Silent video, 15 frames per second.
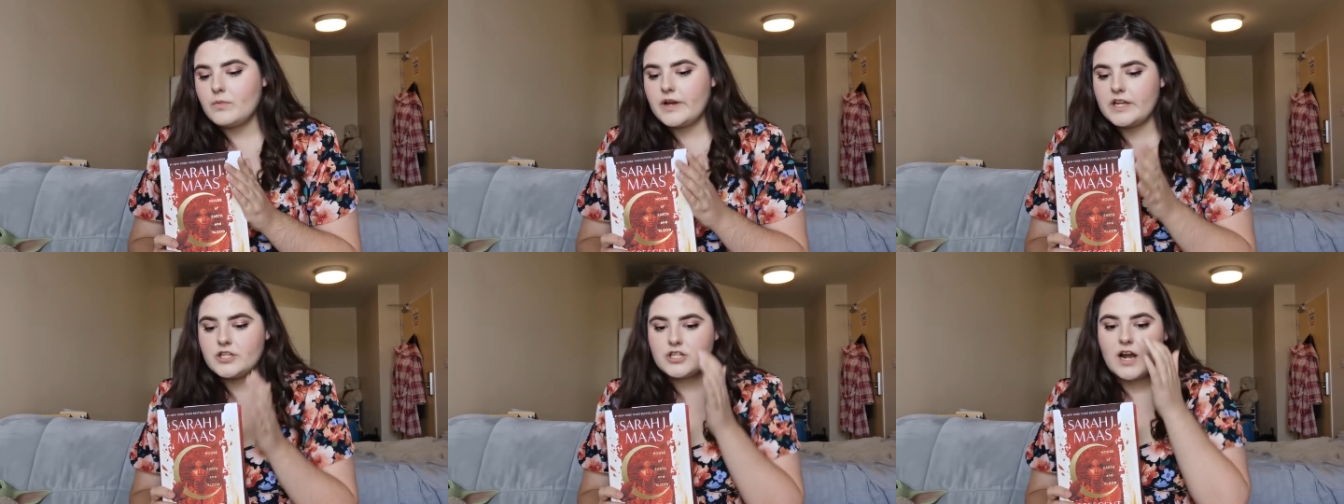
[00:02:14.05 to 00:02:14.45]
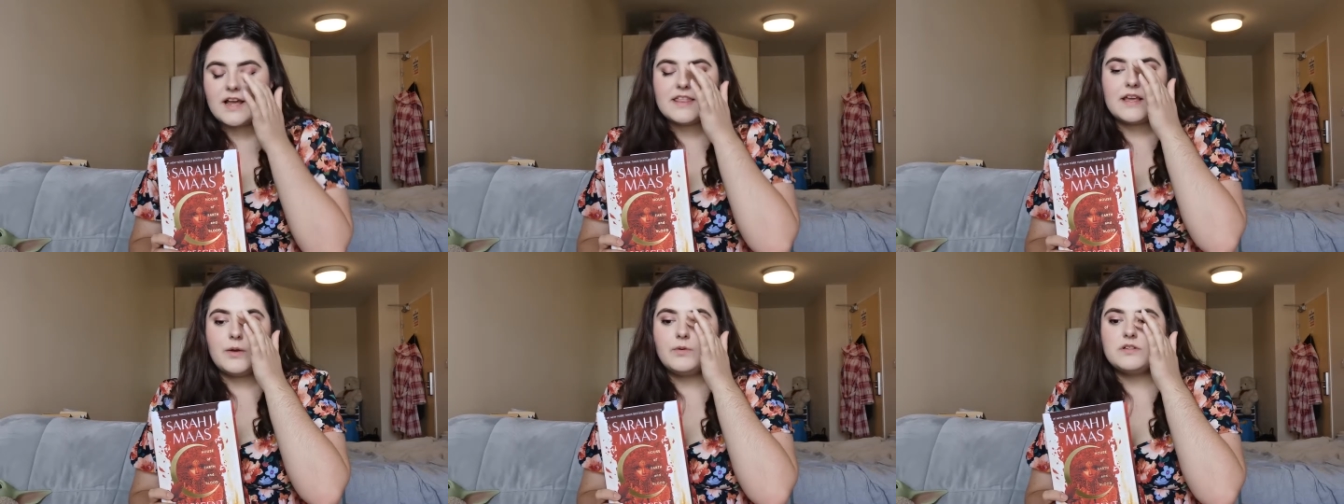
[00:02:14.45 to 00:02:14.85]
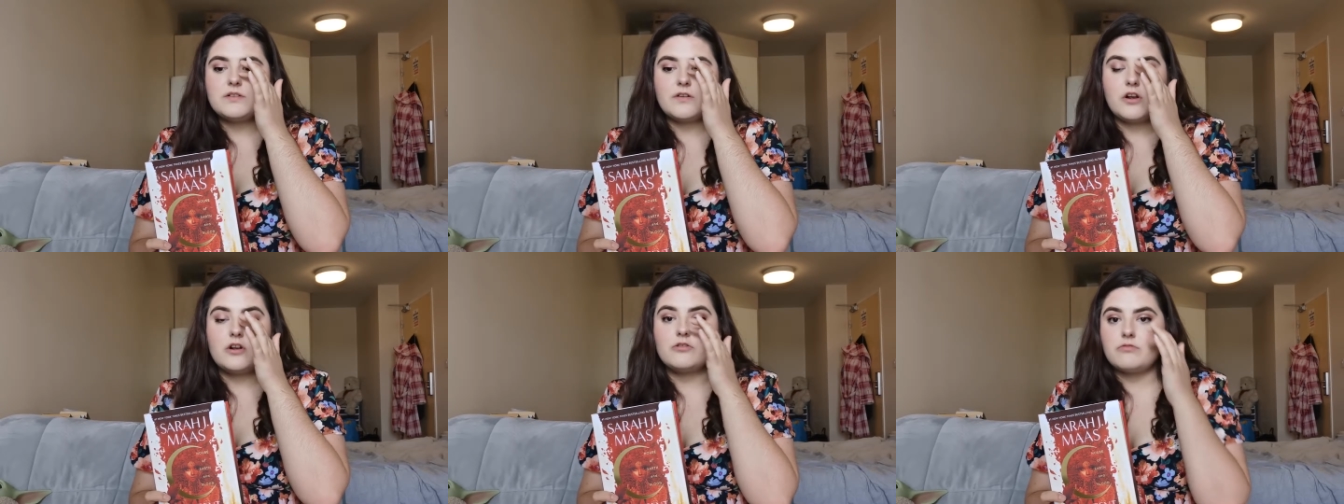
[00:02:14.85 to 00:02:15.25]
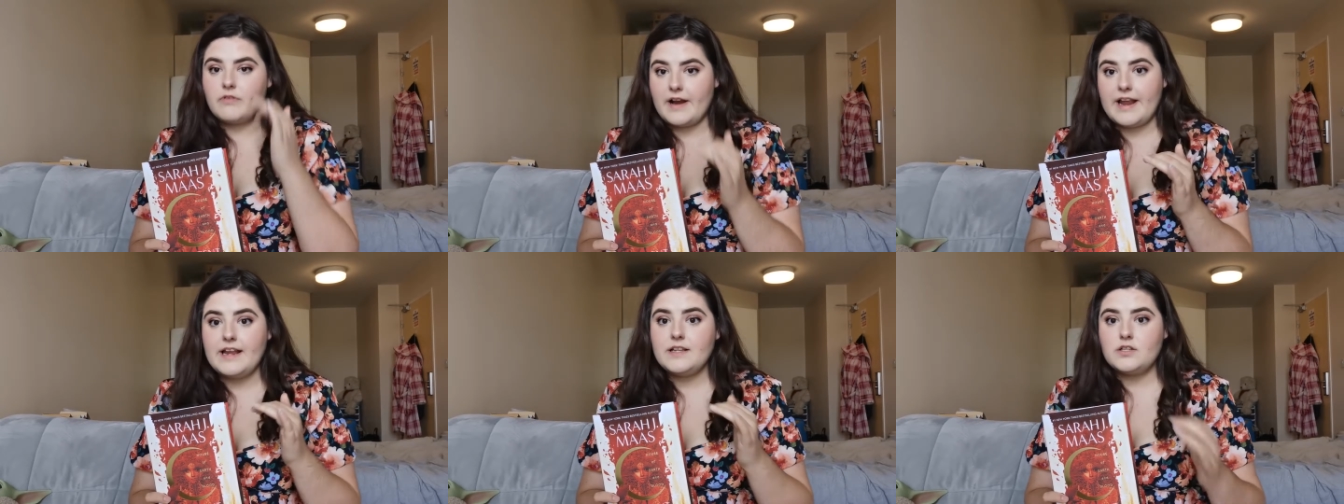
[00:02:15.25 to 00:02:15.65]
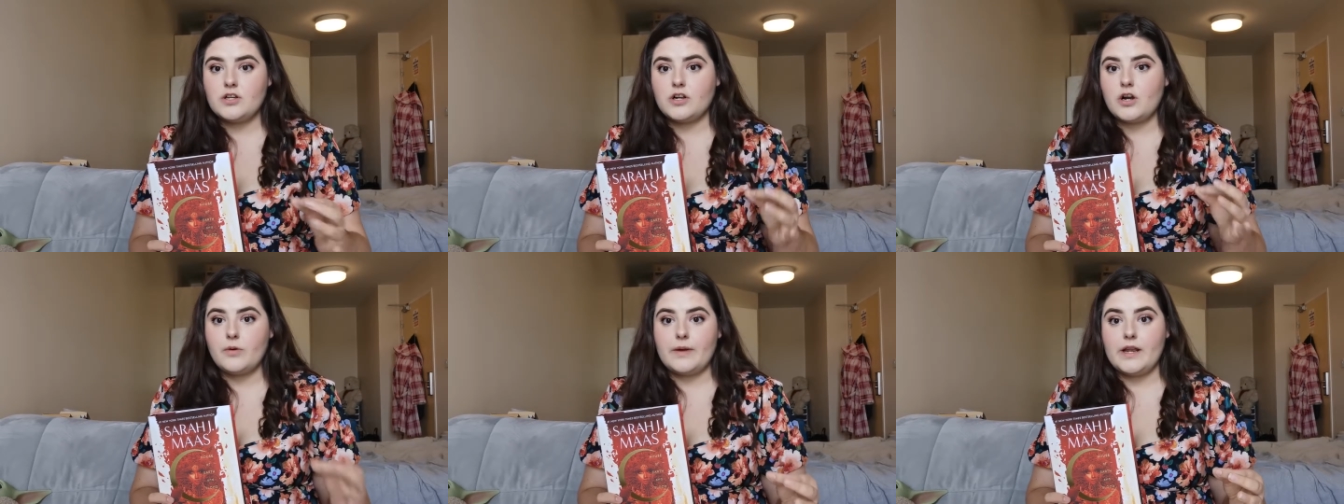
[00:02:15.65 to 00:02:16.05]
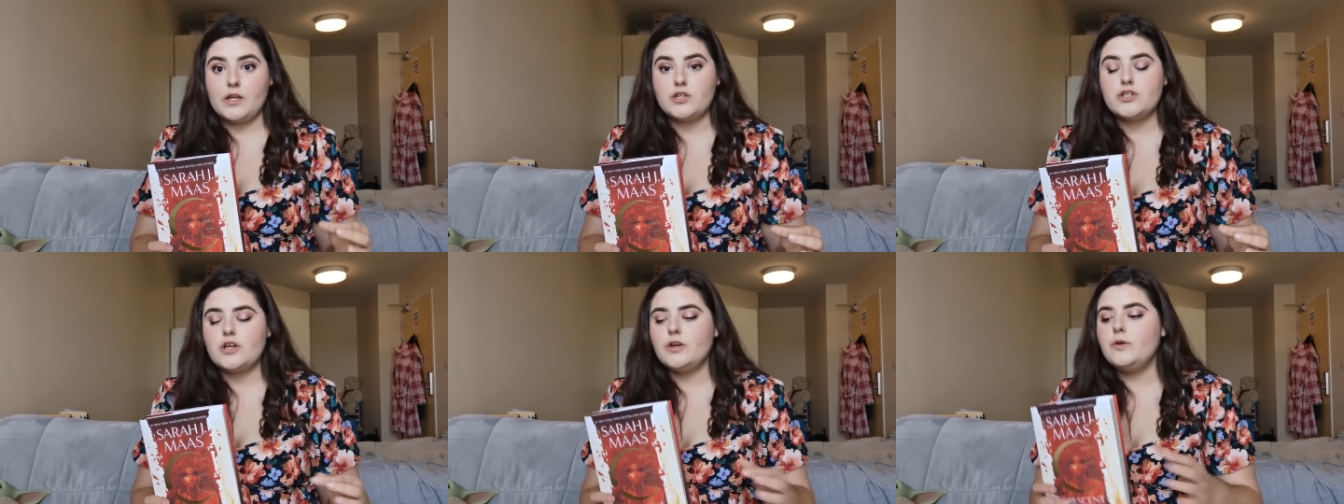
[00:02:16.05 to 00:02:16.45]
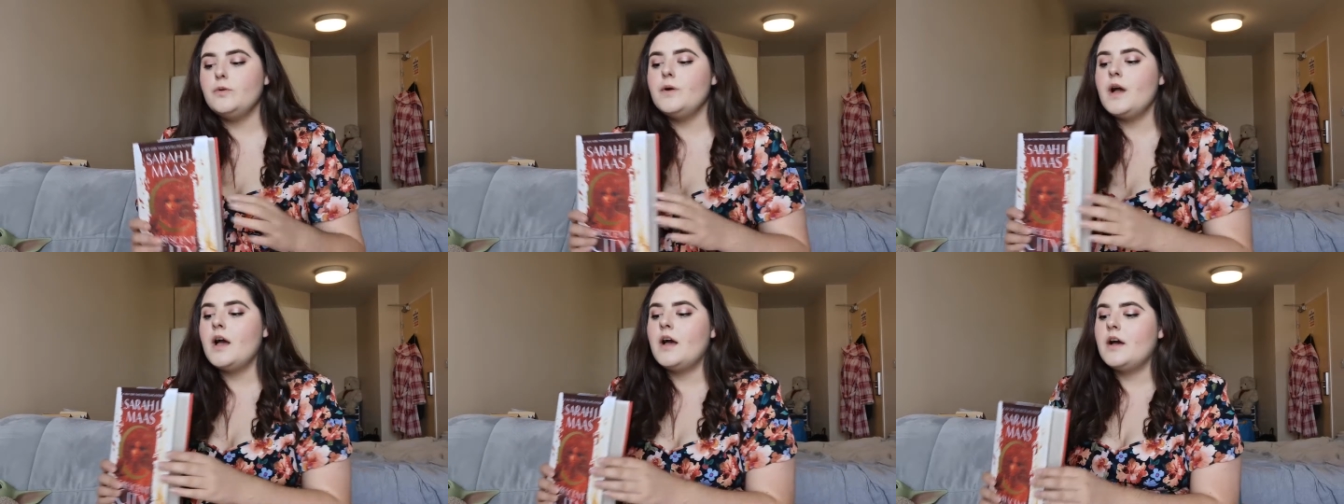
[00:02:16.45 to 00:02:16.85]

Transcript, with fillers: which I think was great to go into.